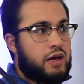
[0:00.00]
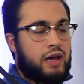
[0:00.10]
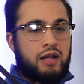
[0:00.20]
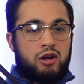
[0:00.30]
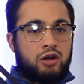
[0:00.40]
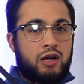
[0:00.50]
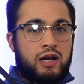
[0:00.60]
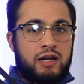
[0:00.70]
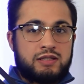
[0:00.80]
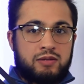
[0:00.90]
And
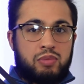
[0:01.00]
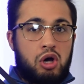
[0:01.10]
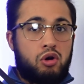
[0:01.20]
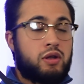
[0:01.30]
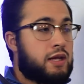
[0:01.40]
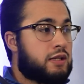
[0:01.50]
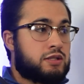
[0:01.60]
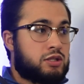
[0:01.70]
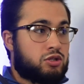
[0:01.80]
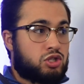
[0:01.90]
Erdogan's
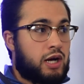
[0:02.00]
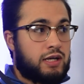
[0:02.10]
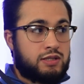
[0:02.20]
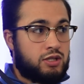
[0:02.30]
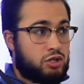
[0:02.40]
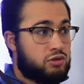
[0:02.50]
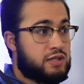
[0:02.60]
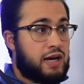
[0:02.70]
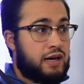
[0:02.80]
opponents tried to use that